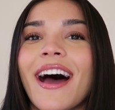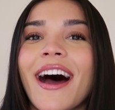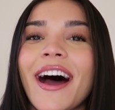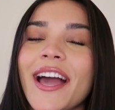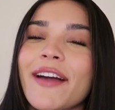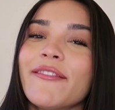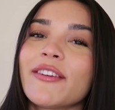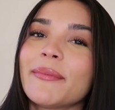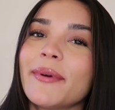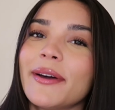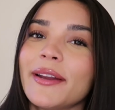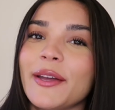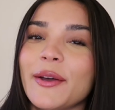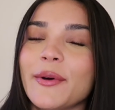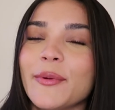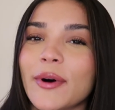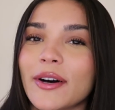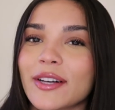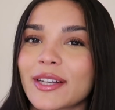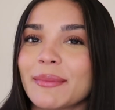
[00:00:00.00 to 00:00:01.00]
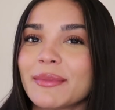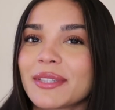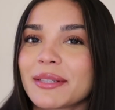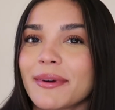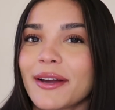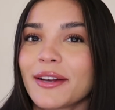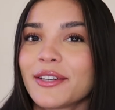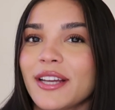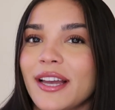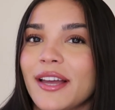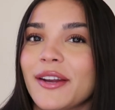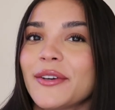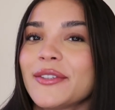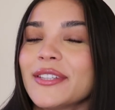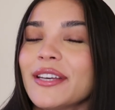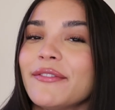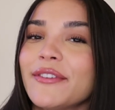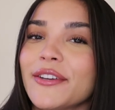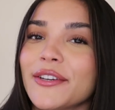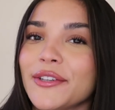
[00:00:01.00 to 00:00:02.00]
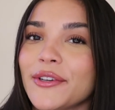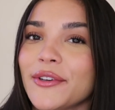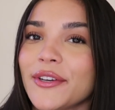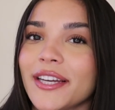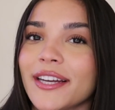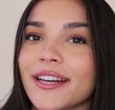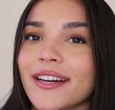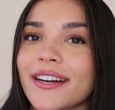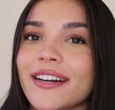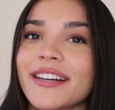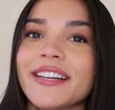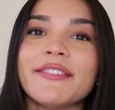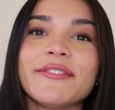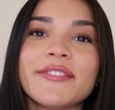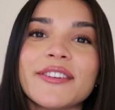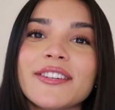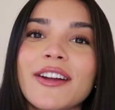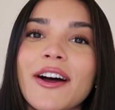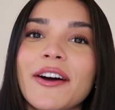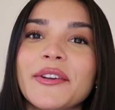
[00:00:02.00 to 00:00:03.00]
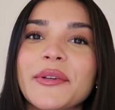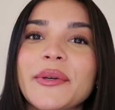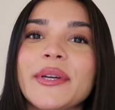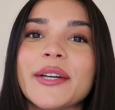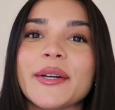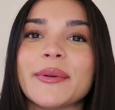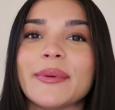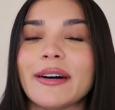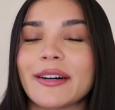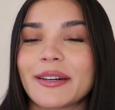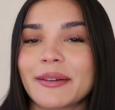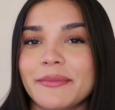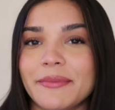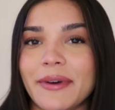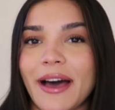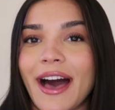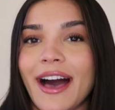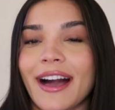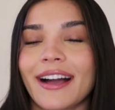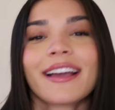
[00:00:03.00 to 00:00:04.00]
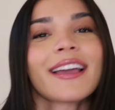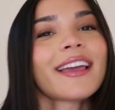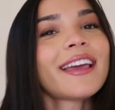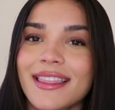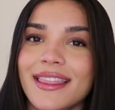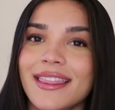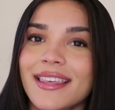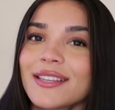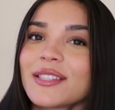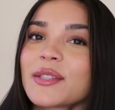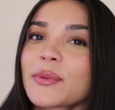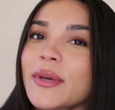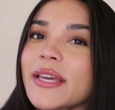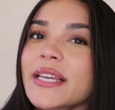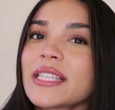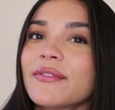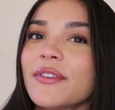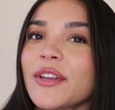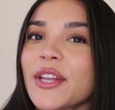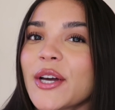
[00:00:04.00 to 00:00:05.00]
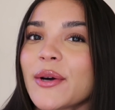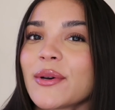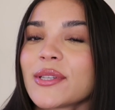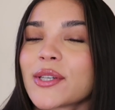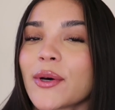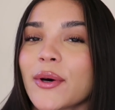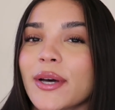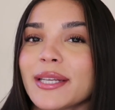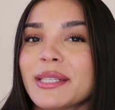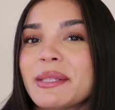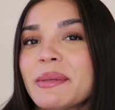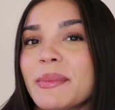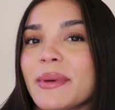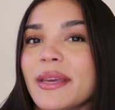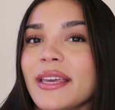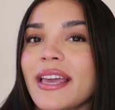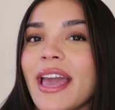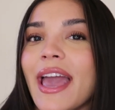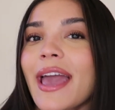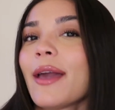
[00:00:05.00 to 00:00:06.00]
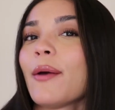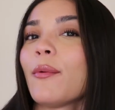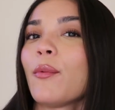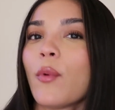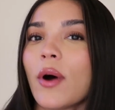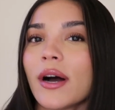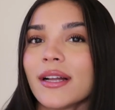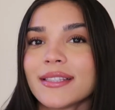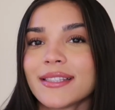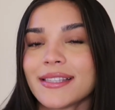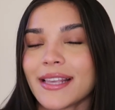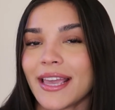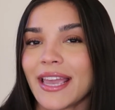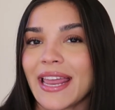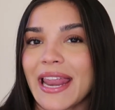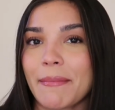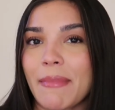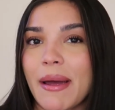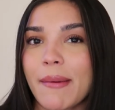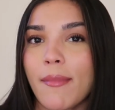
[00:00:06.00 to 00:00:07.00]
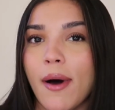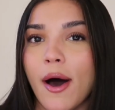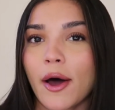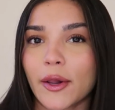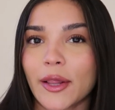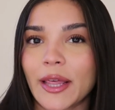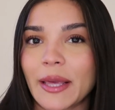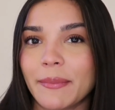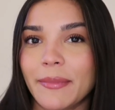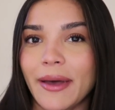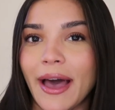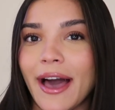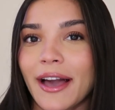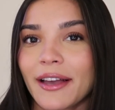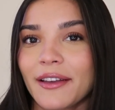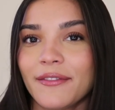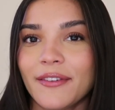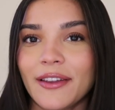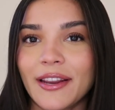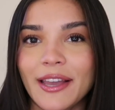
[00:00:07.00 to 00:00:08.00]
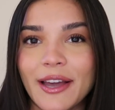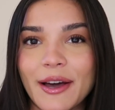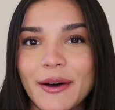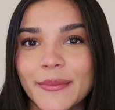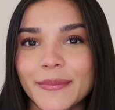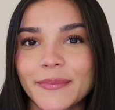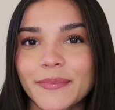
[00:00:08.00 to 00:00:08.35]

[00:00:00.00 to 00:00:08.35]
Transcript: Hi everybody, welcome to my channel if you're new here. If you're not new here, welcome back. This week's video is going to be a what's in my modeling bag video.